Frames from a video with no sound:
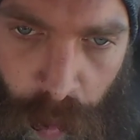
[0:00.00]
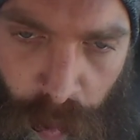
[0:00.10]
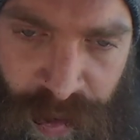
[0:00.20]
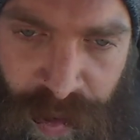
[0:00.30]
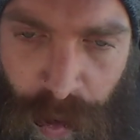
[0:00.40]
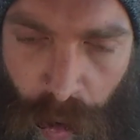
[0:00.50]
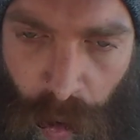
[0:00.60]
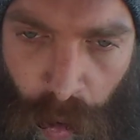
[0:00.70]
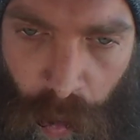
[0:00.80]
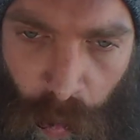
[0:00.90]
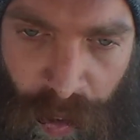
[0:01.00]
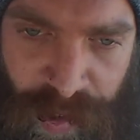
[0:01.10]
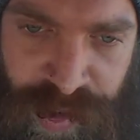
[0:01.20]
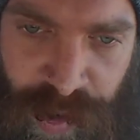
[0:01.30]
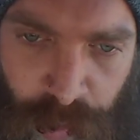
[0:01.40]
What did all
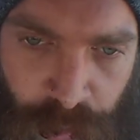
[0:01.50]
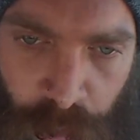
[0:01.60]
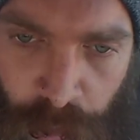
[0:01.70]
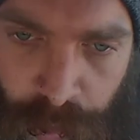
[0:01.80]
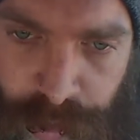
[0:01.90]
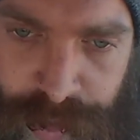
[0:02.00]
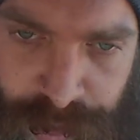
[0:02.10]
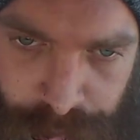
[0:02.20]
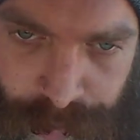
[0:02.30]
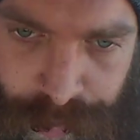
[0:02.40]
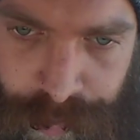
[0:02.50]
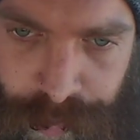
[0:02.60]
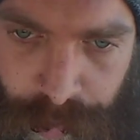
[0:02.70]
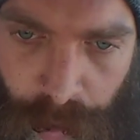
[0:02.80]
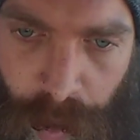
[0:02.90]
ancient rulers
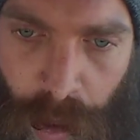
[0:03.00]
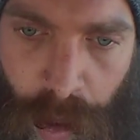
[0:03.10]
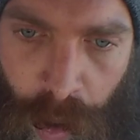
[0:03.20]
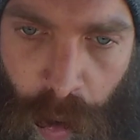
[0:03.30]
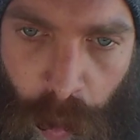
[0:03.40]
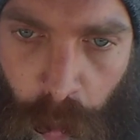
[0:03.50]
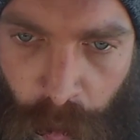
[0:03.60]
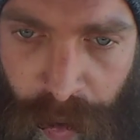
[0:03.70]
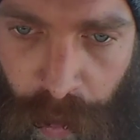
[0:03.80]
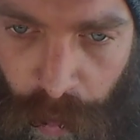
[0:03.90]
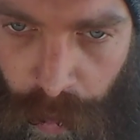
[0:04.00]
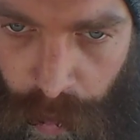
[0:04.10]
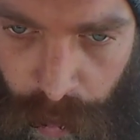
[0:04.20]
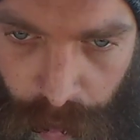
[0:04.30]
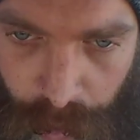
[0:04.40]
wear
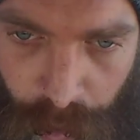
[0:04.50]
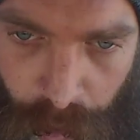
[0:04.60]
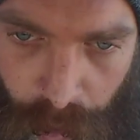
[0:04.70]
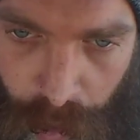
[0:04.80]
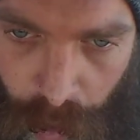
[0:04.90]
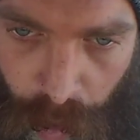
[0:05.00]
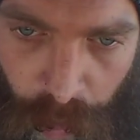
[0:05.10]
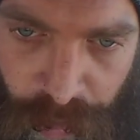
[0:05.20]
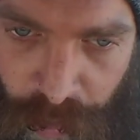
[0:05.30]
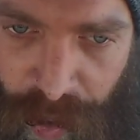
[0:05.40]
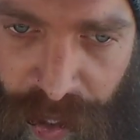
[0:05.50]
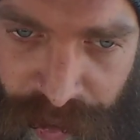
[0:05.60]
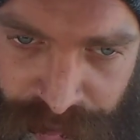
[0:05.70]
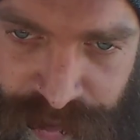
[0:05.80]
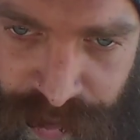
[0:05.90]
on their
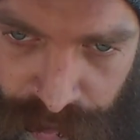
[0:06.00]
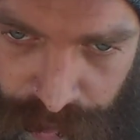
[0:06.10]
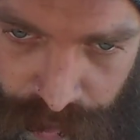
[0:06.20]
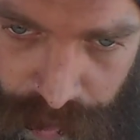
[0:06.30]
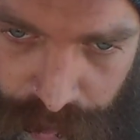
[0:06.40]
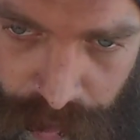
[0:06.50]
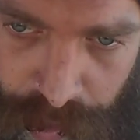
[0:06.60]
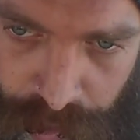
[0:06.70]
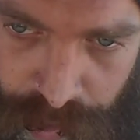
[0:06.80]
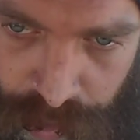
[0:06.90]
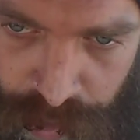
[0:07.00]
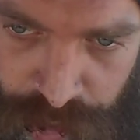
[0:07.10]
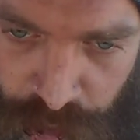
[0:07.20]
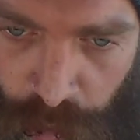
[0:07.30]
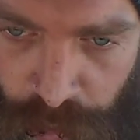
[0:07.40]
heads to
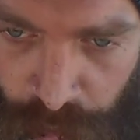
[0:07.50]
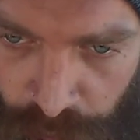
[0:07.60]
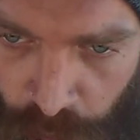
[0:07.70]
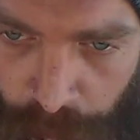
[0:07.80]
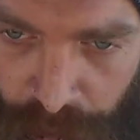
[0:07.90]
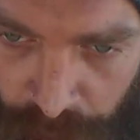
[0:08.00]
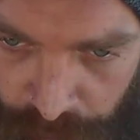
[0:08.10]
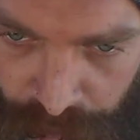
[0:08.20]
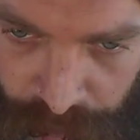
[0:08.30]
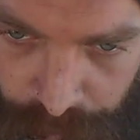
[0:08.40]
show their nobility?